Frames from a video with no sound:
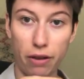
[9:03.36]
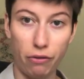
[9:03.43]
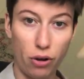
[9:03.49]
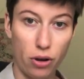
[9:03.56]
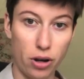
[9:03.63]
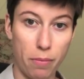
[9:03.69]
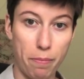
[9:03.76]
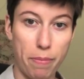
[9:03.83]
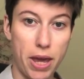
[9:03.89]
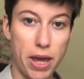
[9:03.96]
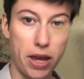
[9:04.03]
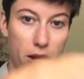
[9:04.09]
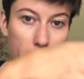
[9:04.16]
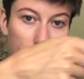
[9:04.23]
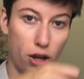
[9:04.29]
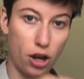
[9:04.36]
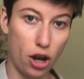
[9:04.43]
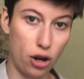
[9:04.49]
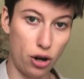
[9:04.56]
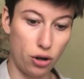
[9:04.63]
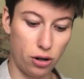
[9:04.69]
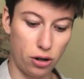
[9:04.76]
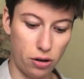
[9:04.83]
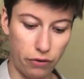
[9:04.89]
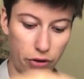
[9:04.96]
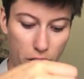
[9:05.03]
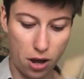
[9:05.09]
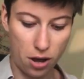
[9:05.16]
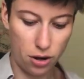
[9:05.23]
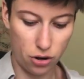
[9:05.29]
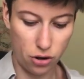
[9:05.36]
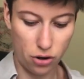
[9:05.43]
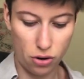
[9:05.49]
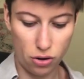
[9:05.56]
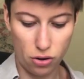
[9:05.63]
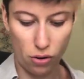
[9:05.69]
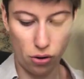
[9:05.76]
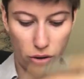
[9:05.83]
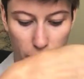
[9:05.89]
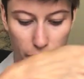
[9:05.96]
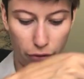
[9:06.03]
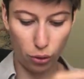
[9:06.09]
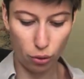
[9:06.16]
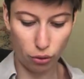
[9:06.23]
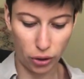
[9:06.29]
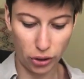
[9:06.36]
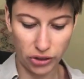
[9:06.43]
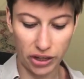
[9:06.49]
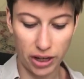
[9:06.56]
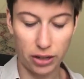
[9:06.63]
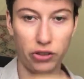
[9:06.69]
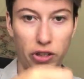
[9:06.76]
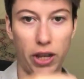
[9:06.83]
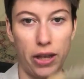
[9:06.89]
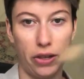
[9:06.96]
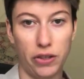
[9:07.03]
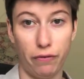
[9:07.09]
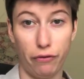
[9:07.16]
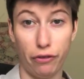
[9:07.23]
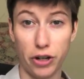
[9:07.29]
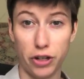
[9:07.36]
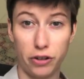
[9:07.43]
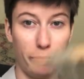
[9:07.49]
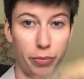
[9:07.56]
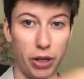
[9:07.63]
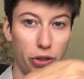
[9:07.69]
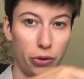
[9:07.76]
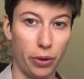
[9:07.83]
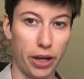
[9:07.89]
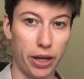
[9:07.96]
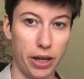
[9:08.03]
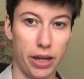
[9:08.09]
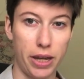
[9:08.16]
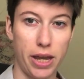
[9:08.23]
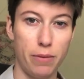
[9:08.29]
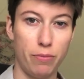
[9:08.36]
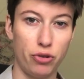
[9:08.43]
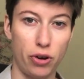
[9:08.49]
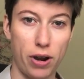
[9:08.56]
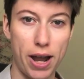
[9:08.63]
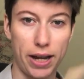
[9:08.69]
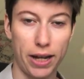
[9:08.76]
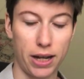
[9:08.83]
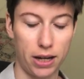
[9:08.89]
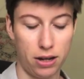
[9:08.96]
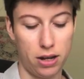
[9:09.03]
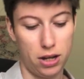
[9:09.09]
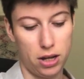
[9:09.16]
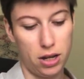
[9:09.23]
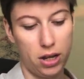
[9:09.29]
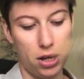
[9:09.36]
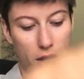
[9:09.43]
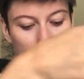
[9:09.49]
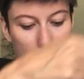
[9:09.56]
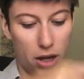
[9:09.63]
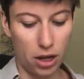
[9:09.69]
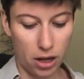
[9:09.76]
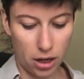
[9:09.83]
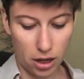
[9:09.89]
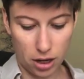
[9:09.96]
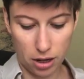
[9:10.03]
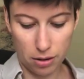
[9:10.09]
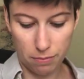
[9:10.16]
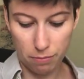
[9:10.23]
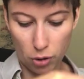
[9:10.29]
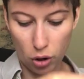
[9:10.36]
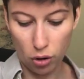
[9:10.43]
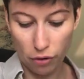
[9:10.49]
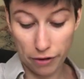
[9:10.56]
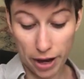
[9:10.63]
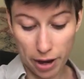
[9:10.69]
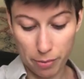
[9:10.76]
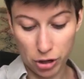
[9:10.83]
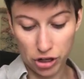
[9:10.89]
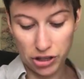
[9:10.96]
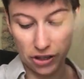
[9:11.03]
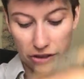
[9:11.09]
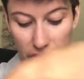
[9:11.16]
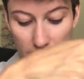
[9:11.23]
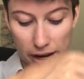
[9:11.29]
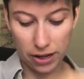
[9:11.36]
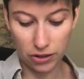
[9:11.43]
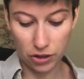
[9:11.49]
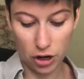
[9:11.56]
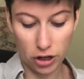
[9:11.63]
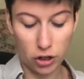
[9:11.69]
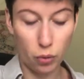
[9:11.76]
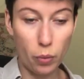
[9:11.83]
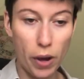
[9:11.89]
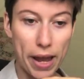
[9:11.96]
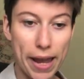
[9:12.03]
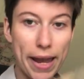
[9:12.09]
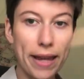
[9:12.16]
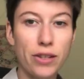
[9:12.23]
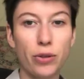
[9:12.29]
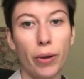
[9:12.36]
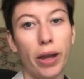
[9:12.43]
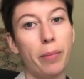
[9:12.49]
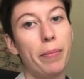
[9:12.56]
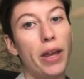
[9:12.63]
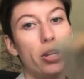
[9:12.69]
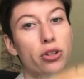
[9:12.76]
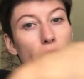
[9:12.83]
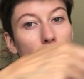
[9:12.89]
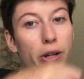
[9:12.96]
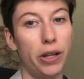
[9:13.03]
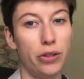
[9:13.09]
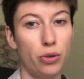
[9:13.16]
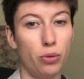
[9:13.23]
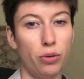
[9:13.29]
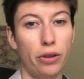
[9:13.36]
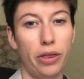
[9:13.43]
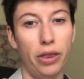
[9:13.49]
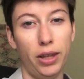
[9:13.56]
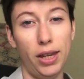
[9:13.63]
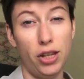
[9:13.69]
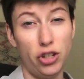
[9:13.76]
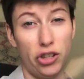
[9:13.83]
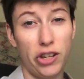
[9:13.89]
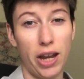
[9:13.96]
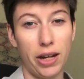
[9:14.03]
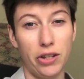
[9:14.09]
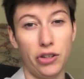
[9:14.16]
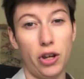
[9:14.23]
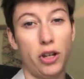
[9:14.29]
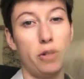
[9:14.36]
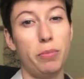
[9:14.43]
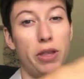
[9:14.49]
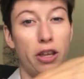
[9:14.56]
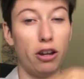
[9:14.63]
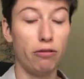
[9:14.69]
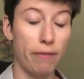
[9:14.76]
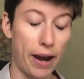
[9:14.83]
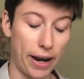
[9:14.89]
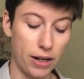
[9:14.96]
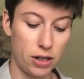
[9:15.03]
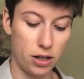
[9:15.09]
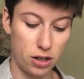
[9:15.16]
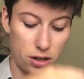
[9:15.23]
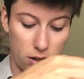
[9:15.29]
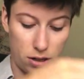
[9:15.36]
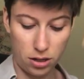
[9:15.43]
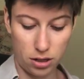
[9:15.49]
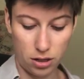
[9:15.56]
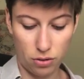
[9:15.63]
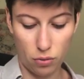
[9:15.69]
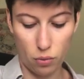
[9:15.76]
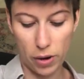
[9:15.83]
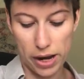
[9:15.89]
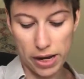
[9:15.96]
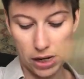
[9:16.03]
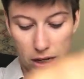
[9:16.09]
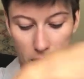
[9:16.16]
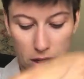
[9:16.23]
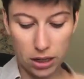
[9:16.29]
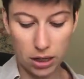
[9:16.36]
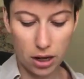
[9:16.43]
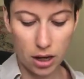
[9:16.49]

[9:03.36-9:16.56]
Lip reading: I've got a big cone of yarn on the floor on a set of scales in front of me, so I can keep track of how much the skein is going to weigh, so I can make sure that each skein is going to be the correct weight.